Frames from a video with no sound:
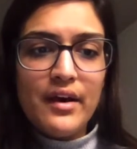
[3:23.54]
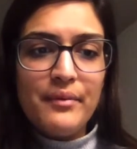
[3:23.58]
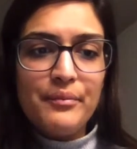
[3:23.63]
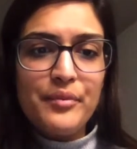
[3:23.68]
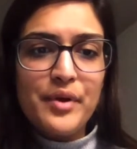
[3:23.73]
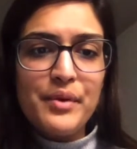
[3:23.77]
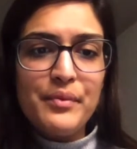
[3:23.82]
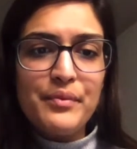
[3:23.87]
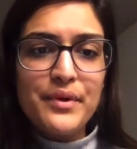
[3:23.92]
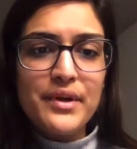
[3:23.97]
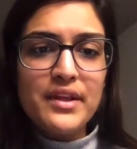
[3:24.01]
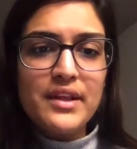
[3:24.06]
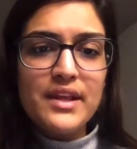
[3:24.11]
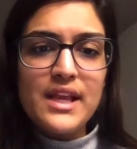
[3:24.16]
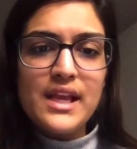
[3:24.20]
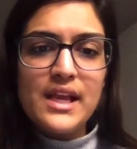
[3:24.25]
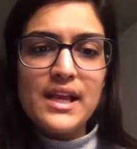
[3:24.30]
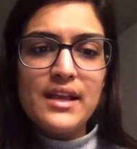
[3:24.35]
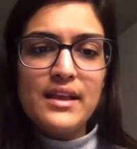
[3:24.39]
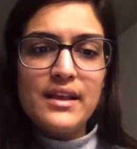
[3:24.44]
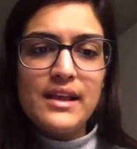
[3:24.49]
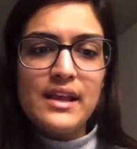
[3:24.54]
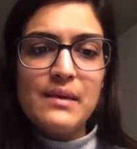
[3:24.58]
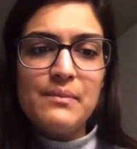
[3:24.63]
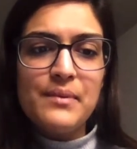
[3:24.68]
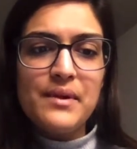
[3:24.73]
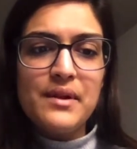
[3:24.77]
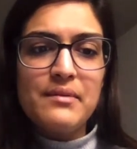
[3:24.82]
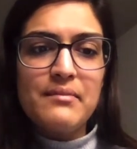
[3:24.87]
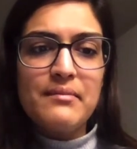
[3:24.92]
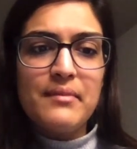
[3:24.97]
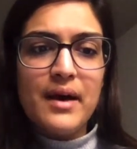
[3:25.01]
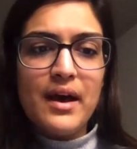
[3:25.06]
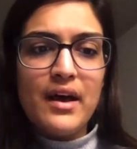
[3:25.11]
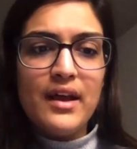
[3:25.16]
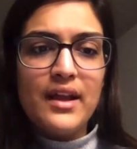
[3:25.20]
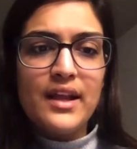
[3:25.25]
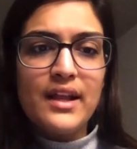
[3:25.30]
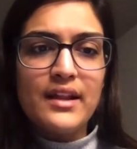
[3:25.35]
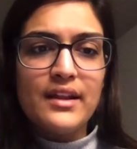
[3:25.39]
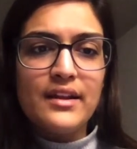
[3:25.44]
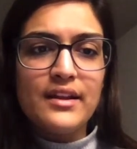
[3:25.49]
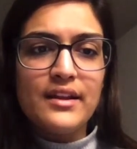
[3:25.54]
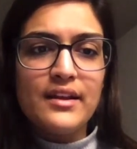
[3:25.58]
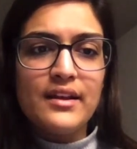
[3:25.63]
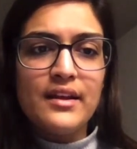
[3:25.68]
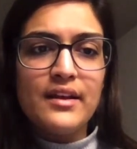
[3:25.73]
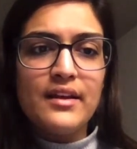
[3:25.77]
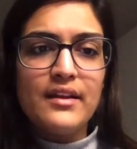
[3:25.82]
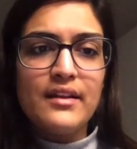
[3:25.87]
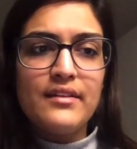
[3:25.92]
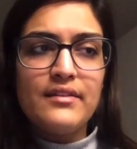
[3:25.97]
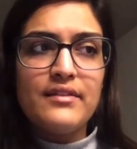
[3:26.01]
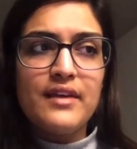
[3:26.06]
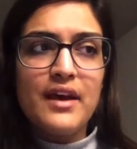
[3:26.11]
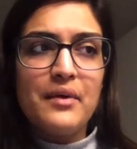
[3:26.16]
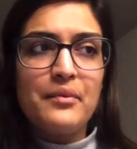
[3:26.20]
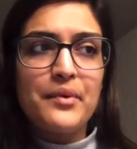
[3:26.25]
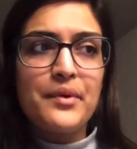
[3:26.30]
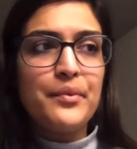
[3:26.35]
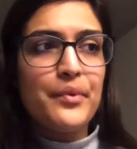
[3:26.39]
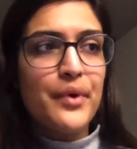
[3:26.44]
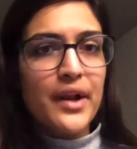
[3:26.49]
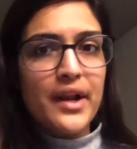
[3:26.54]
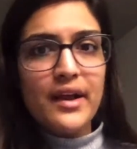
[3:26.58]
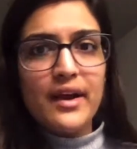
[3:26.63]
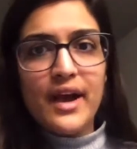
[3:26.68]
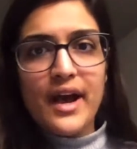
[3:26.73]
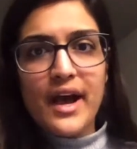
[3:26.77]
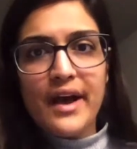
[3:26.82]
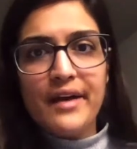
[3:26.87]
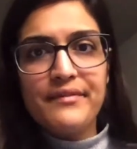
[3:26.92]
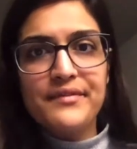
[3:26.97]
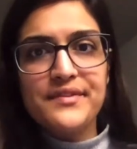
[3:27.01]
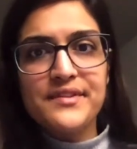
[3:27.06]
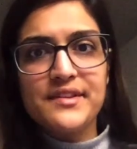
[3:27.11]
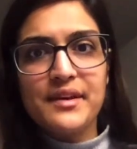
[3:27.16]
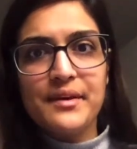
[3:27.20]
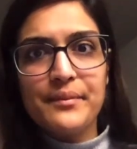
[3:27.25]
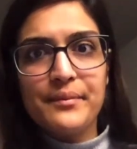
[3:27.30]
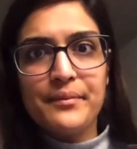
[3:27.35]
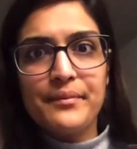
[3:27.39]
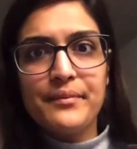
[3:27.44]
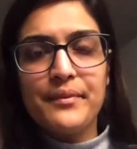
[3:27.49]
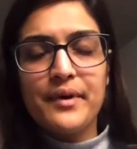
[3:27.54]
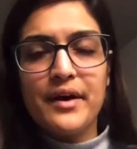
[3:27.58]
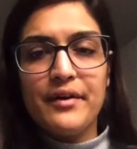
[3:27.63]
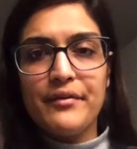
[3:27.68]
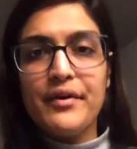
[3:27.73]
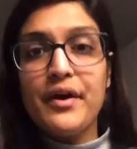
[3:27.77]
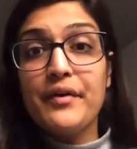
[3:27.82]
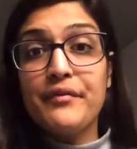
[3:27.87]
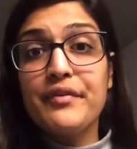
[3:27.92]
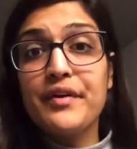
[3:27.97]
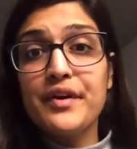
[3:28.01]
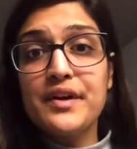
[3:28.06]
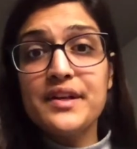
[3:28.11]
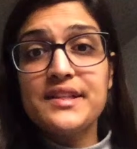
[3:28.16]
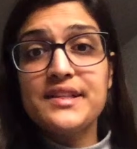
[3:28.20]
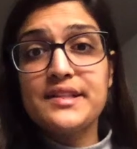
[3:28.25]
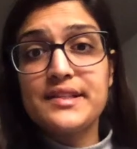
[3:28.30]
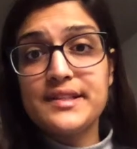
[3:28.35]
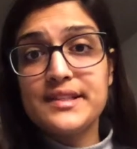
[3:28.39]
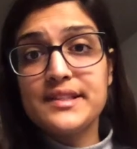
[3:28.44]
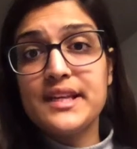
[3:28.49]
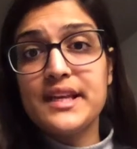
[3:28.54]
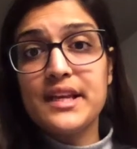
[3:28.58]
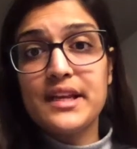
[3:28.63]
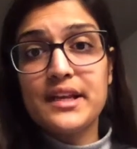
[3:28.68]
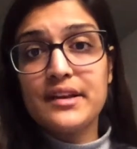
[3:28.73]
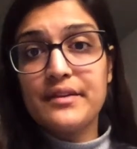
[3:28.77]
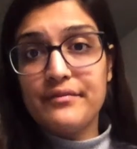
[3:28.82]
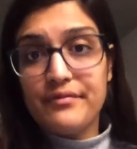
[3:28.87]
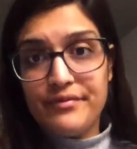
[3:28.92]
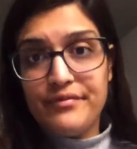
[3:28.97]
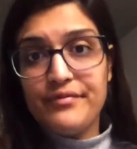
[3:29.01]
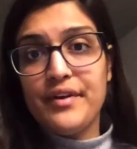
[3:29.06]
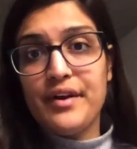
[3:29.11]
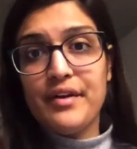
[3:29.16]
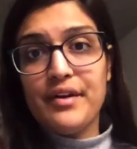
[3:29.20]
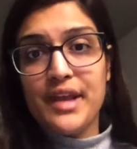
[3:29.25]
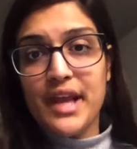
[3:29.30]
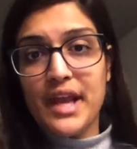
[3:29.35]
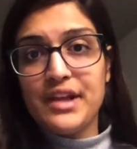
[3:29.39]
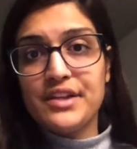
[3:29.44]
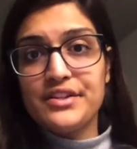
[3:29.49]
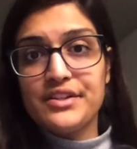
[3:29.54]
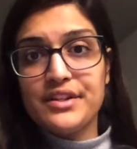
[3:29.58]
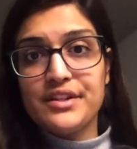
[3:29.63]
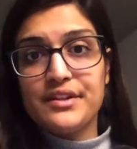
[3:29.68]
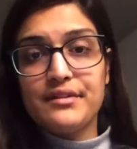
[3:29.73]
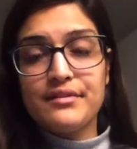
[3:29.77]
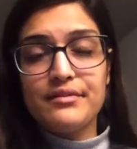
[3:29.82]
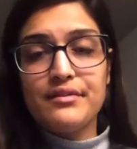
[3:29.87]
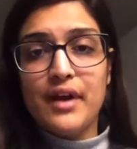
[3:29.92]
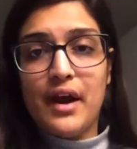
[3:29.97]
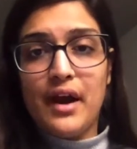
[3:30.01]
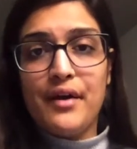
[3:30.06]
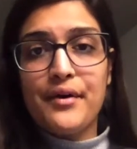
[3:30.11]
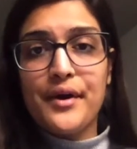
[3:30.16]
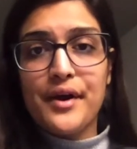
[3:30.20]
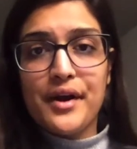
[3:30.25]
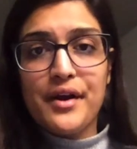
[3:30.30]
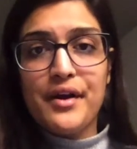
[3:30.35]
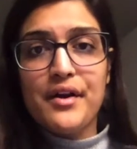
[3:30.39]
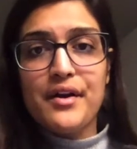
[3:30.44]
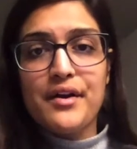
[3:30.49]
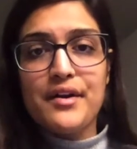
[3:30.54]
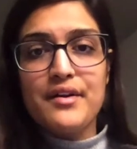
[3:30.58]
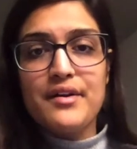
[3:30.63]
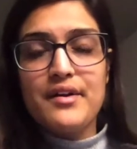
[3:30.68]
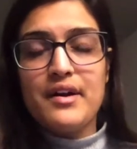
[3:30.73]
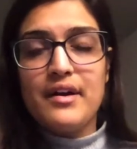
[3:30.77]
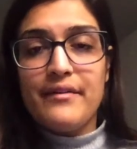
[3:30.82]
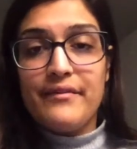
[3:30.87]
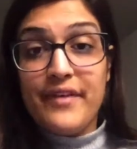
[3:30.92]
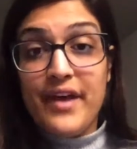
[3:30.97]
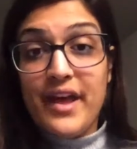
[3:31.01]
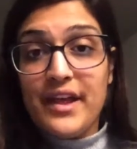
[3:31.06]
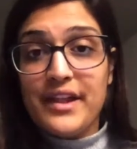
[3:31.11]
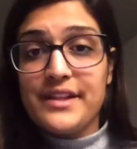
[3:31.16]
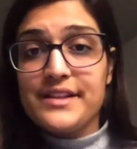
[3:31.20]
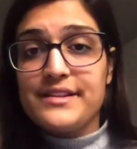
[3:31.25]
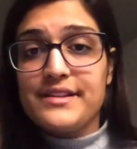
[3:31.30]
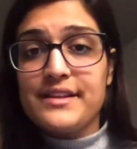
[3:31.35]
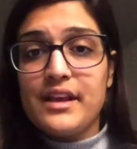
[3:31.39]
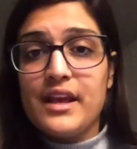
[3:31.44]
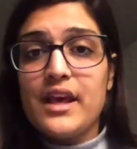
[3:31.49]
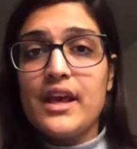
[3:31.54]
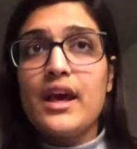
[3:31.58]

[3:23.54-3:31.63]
we really keep in mind that we want to have a very distinct variation throughout our event.